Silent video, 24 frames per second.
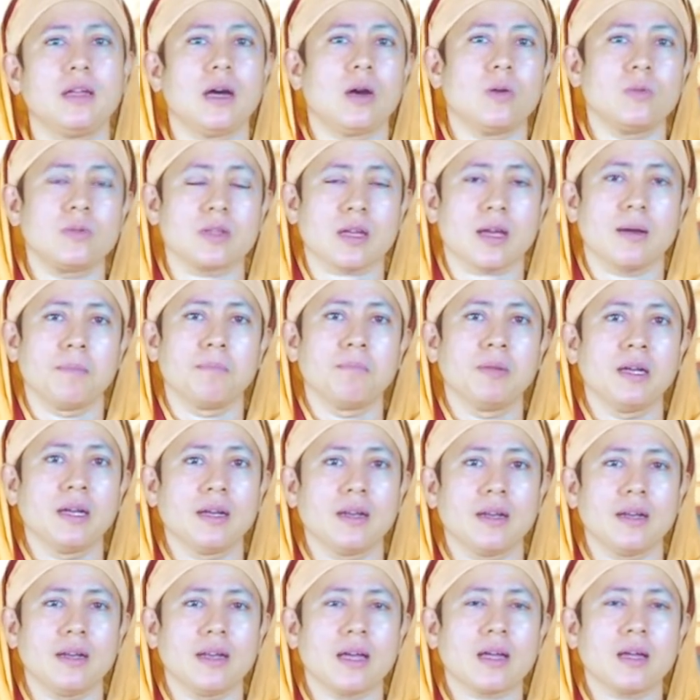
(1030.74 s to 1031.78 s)
down
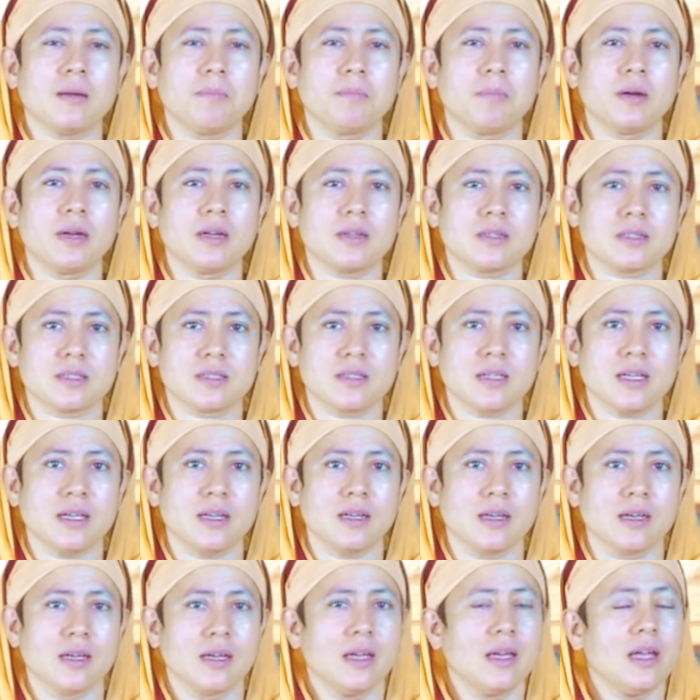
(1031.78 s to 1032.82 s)
completely, like a burnt
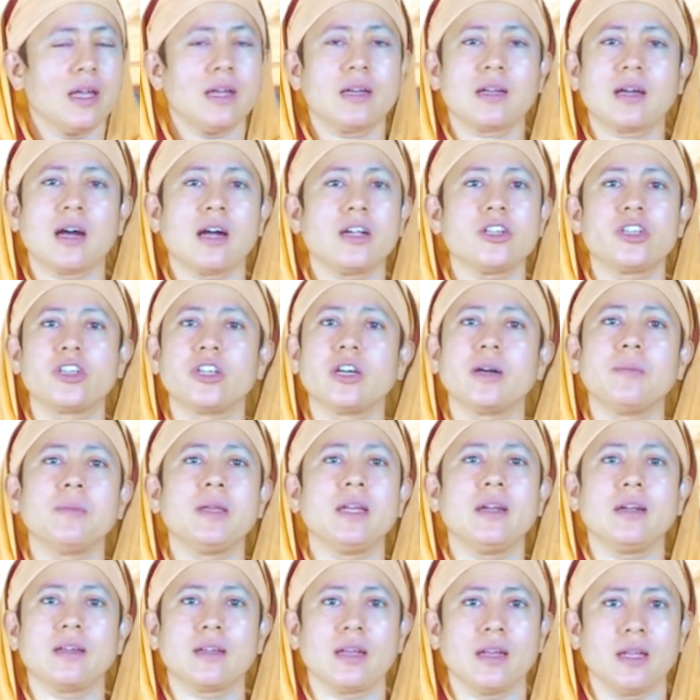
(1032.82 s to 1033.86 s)
seed. It can't
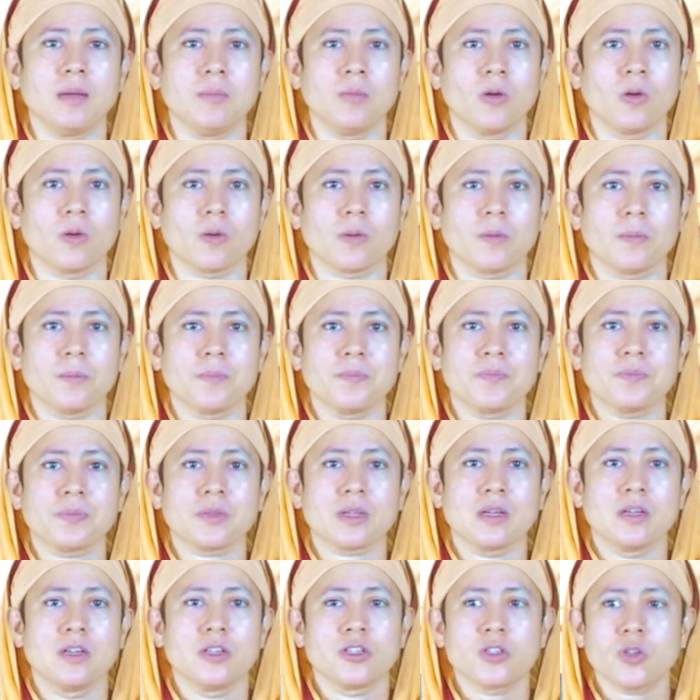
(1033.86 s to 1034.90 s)
germinate anymore.
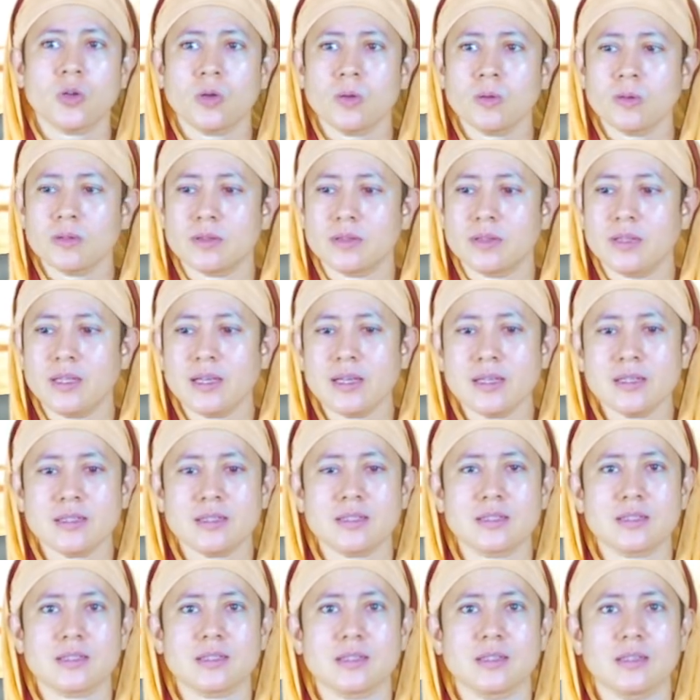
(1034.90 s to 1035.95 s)
So
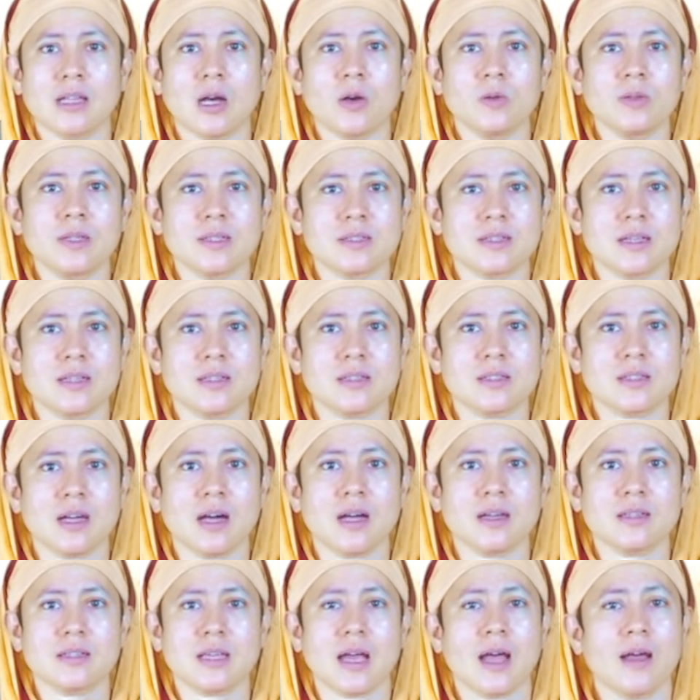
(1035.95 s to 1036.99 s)
now the
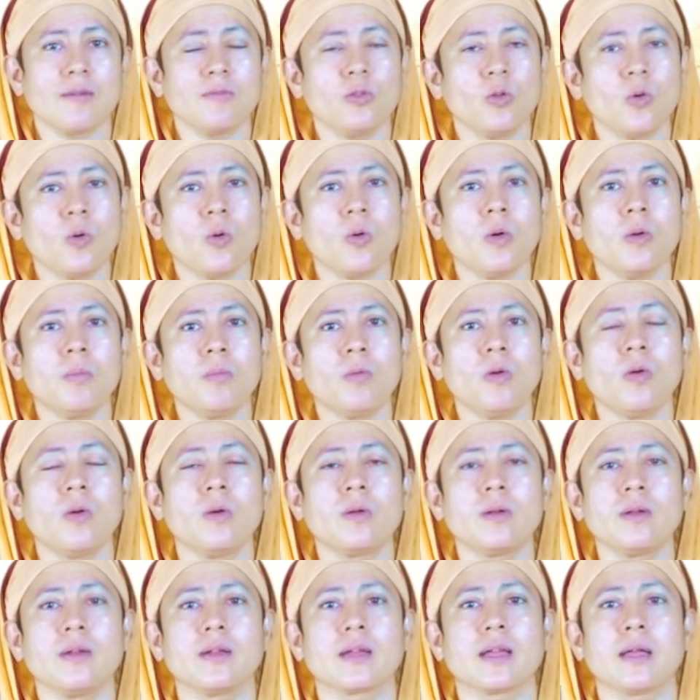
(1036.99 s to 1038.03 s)
sanskars have no
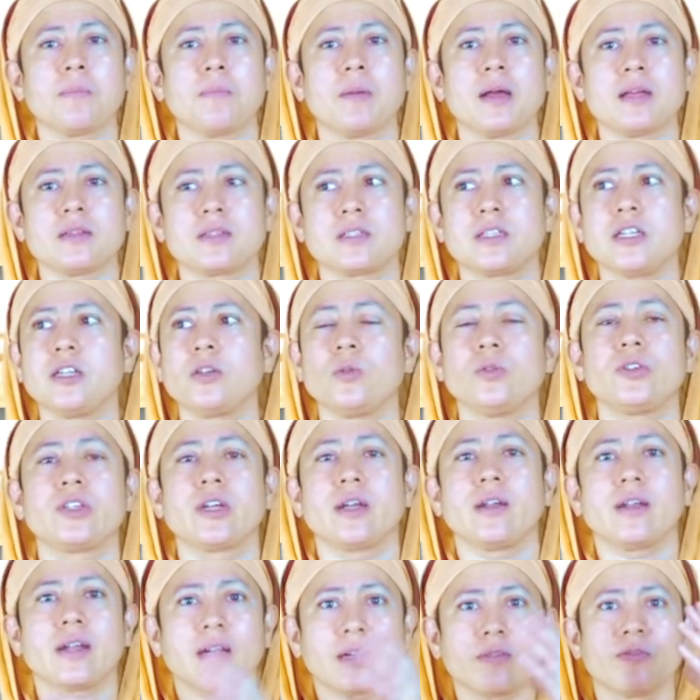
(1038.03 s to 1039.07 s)
more capacity to
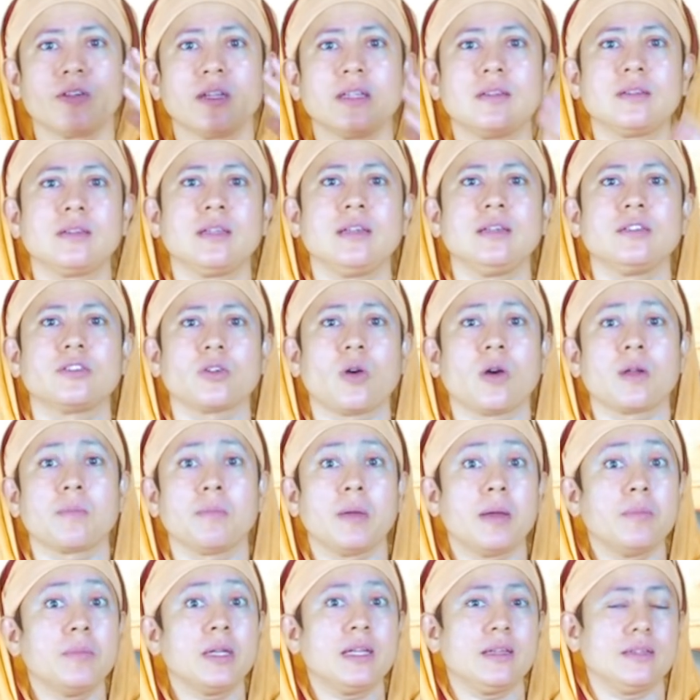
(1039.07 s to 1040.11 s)
generate vrittis or
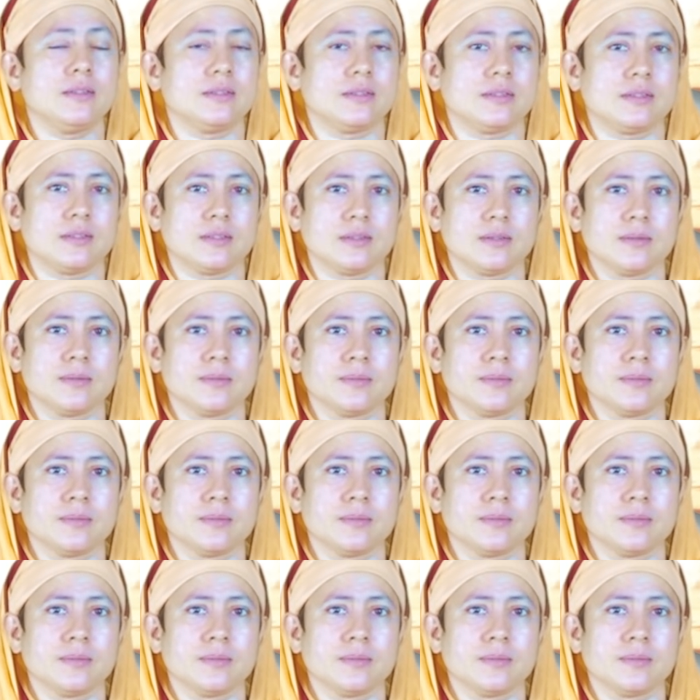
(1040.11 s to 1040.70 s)
memories.